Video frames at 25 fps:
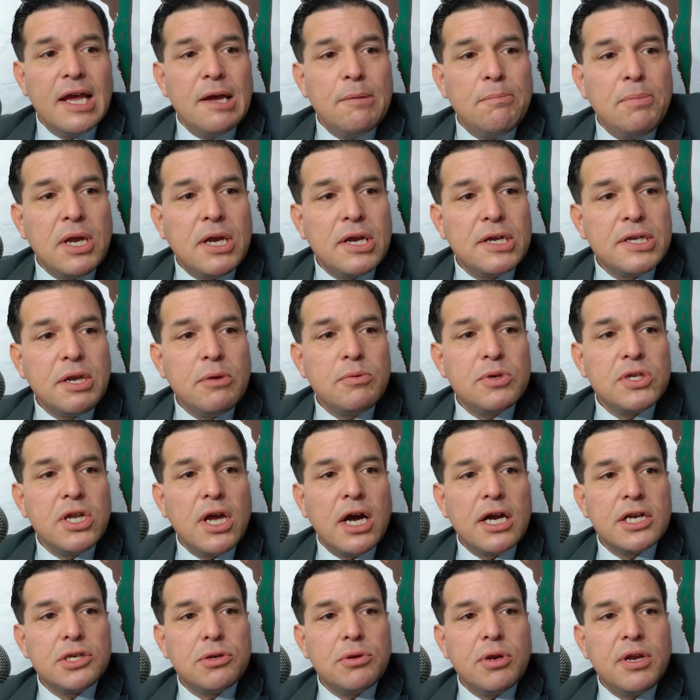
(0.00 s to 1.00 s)
Because he was
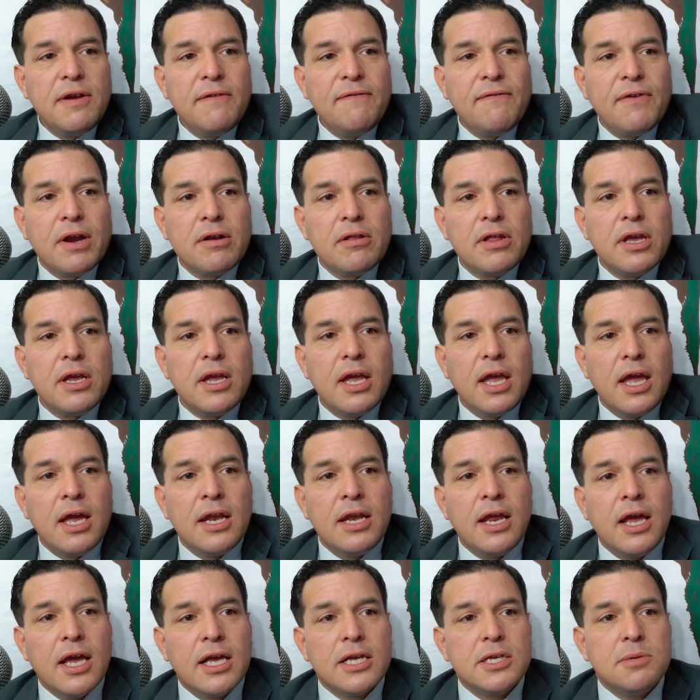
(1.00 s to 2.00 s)
not treated fairly
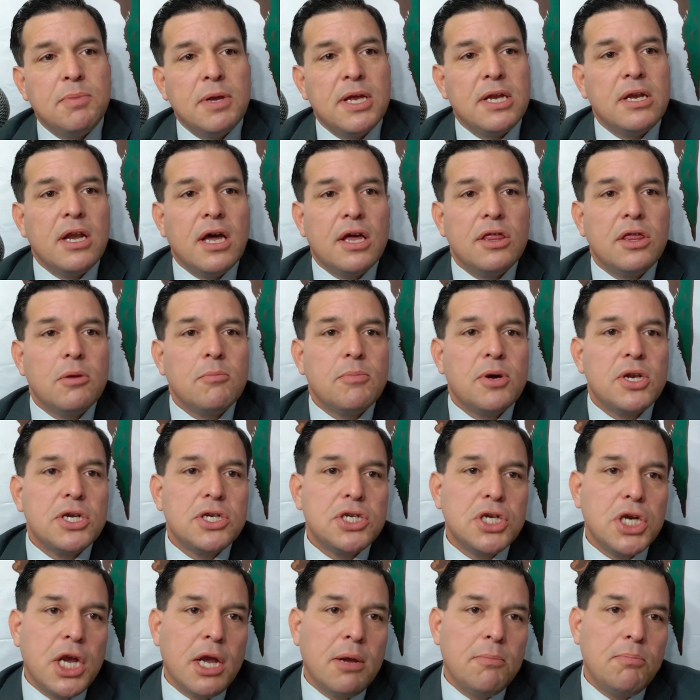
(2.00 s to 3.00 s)
and has been nothing but a
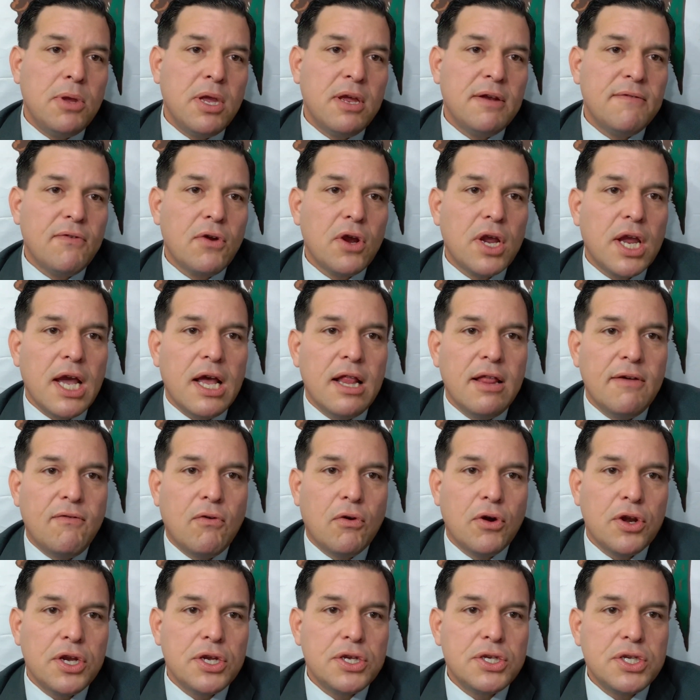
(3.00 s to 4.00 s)
champion for
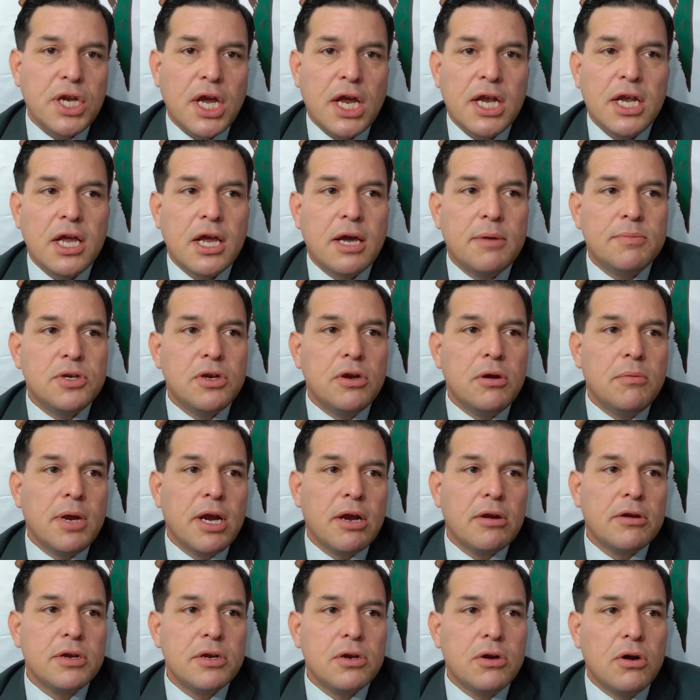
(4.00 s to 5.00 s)
California standing up to
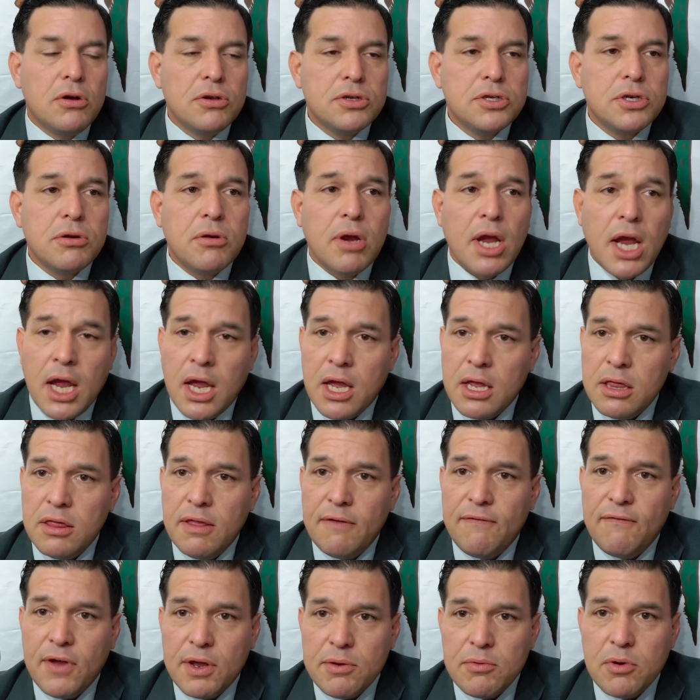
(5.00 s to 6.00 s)
American culture and
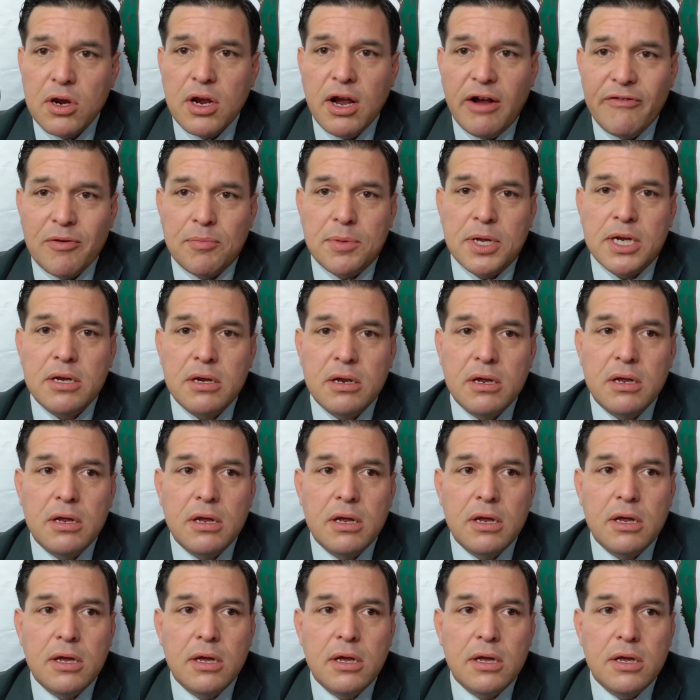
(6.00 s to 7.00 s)
the federal government,
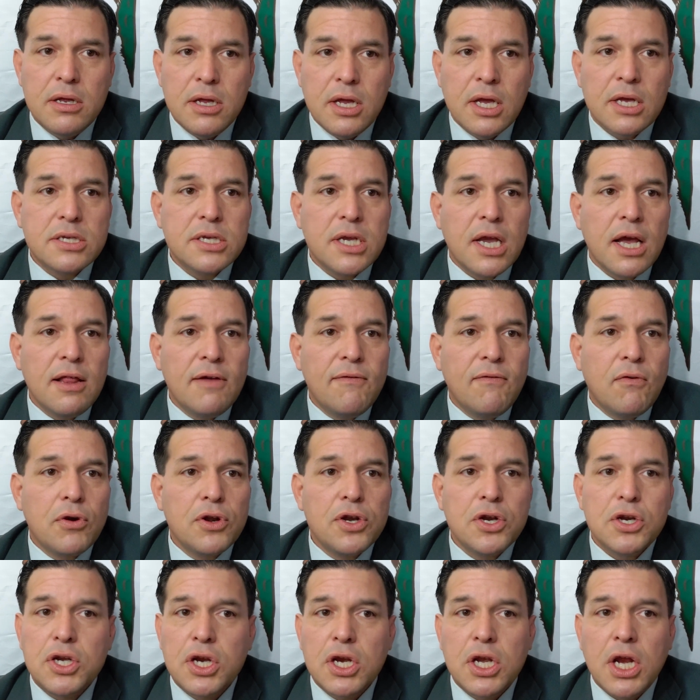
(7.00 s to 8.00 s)
Yes
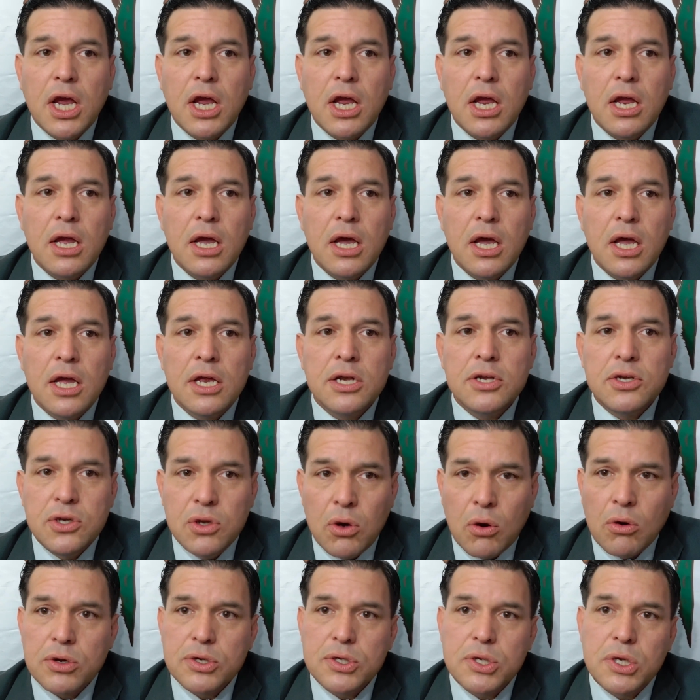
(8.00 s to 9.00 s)
California today
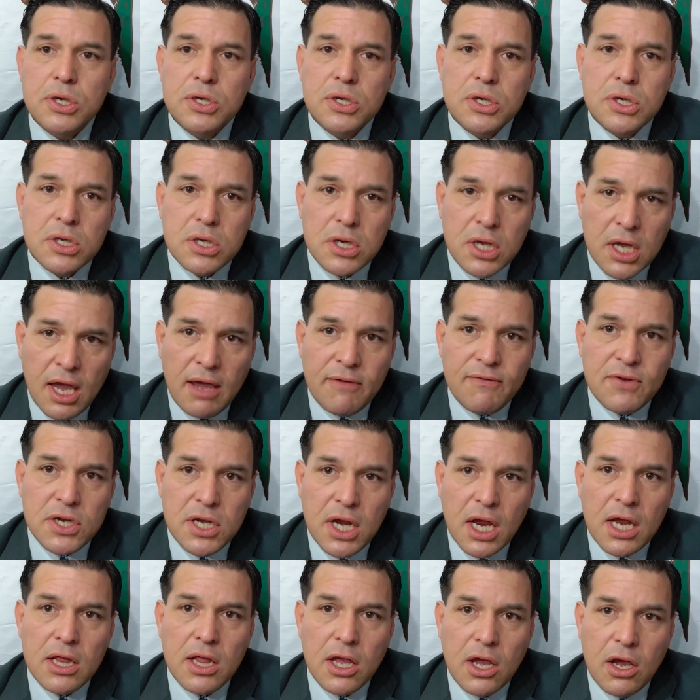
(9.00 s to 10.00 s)
endorses KEVIN
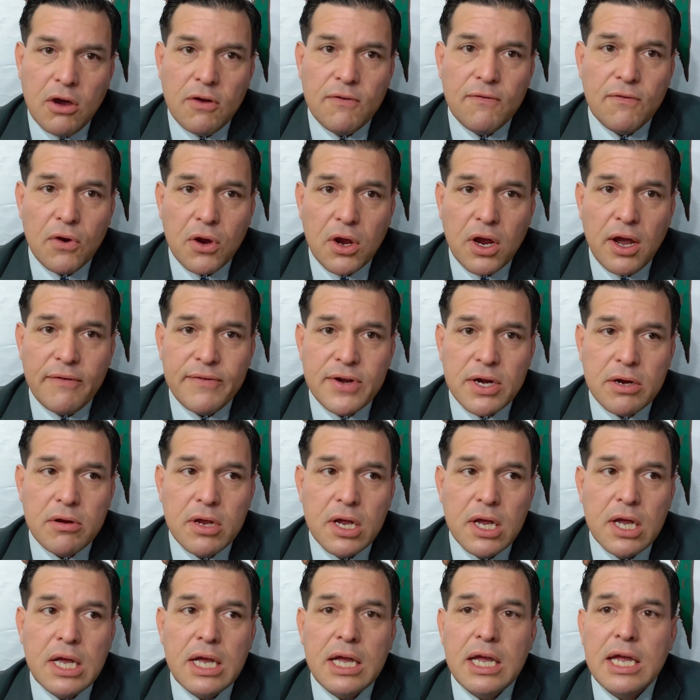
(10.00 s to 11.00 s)
DELEON for governor
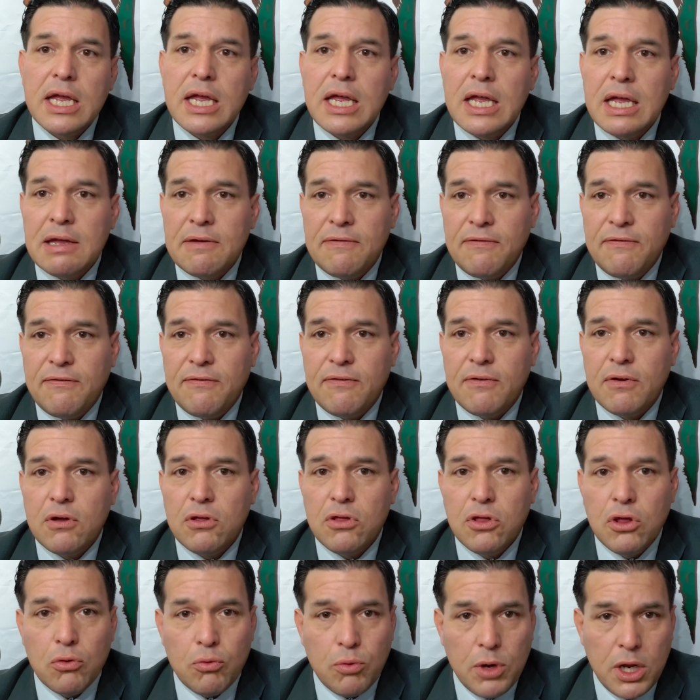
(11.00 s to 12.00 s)
if
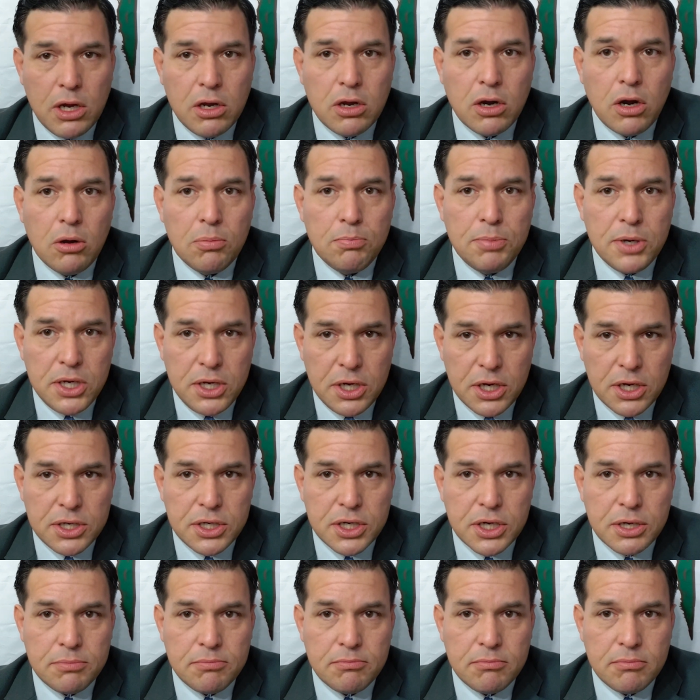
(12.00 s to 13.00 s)
the recall
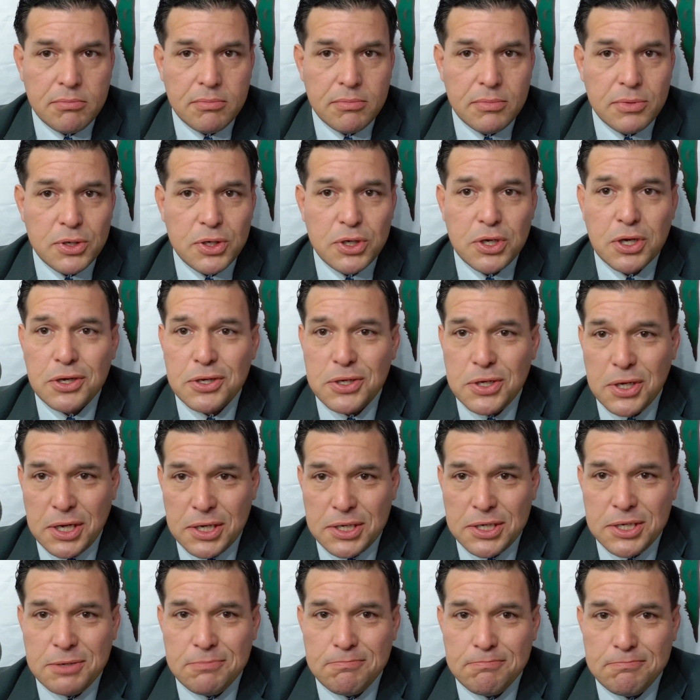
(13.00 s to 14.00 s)
petition
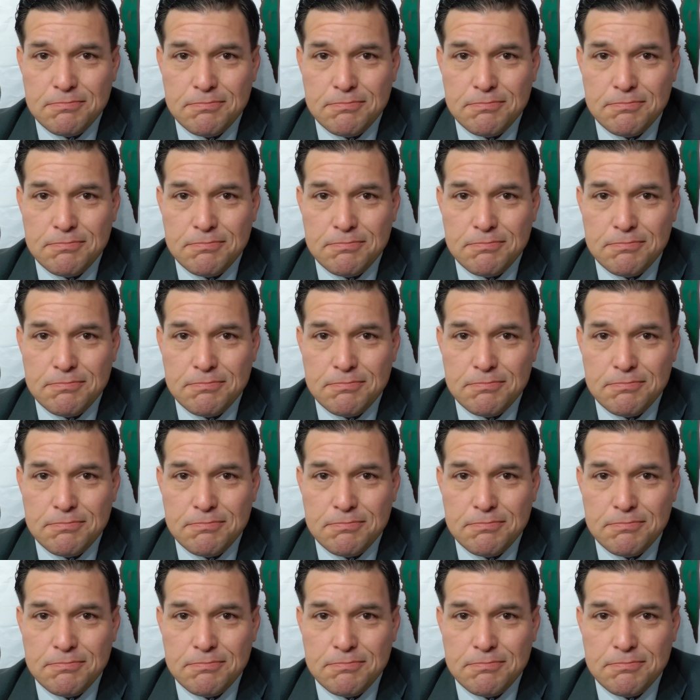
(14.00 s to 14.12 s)
succeeds.